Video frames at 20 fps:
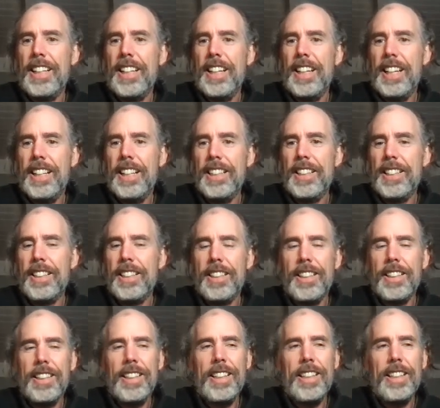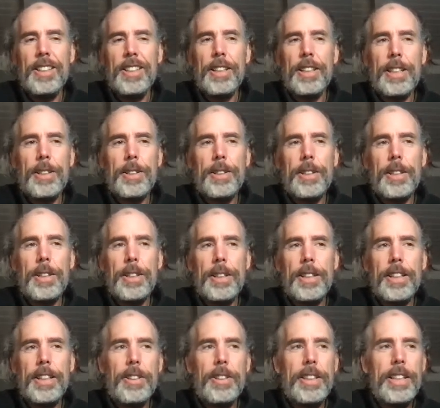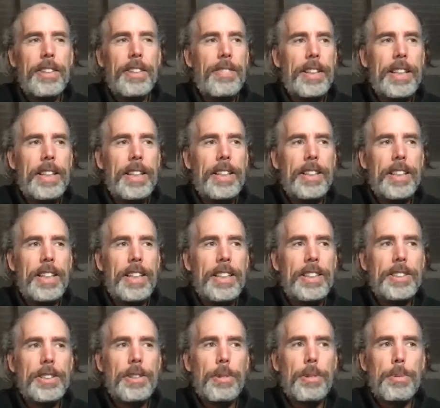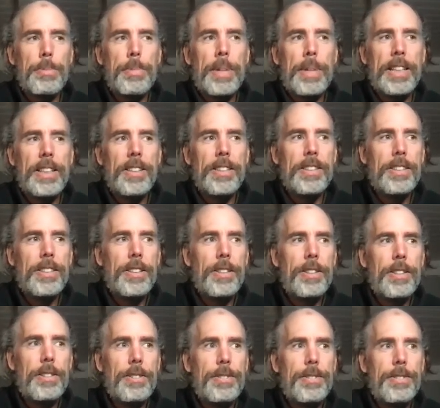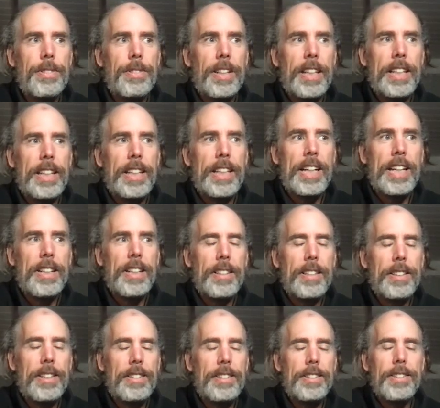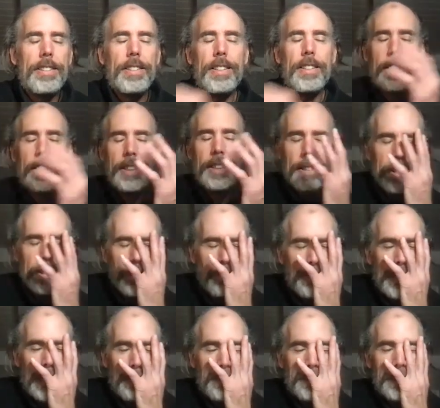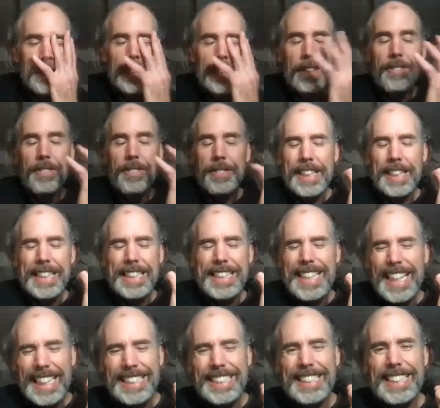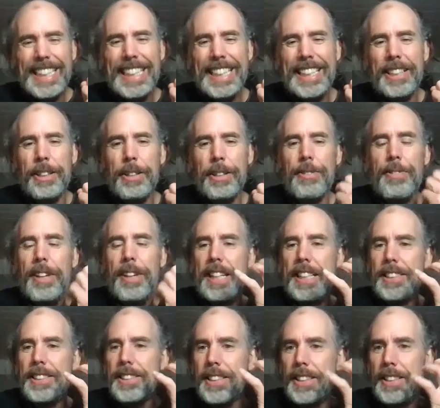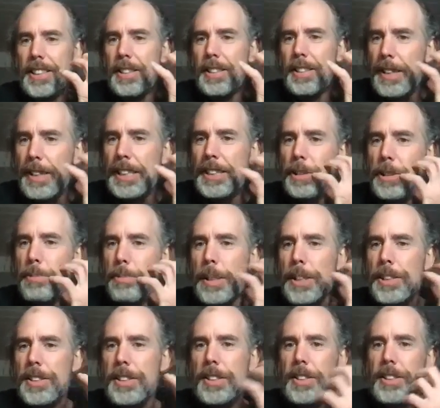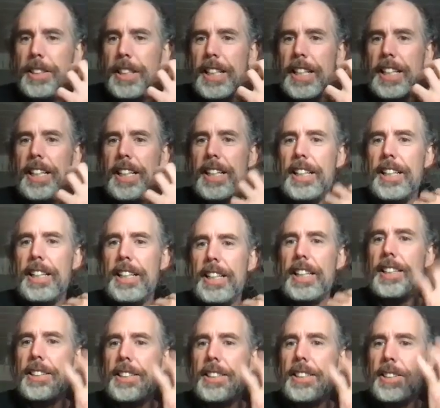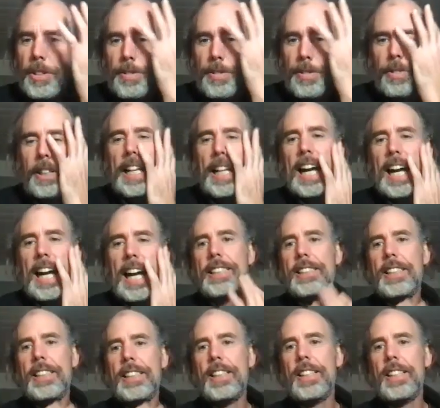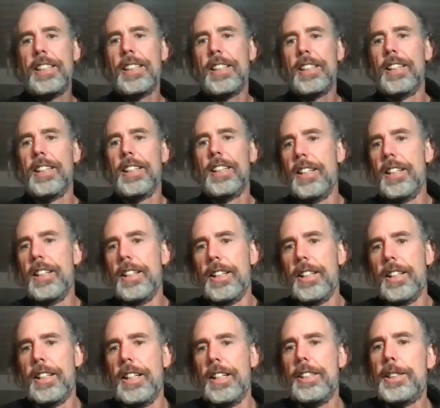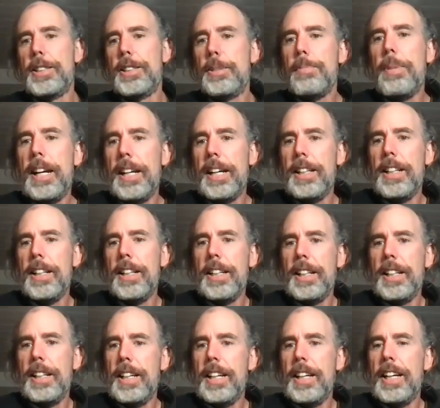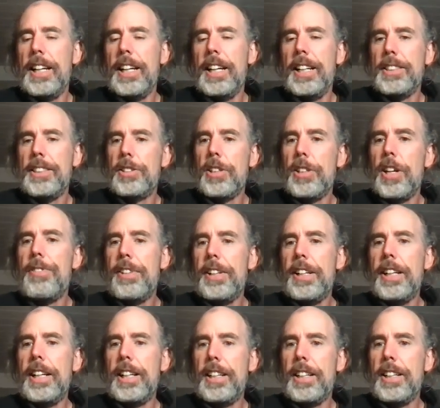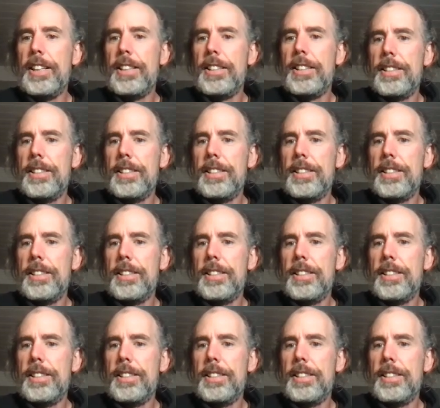and then like you know, even there, and there's a reminder too of like how to, like sometimes you get an intensity in your face and facial muscles and that kind of thing, and sort of relaxing and smiling and softening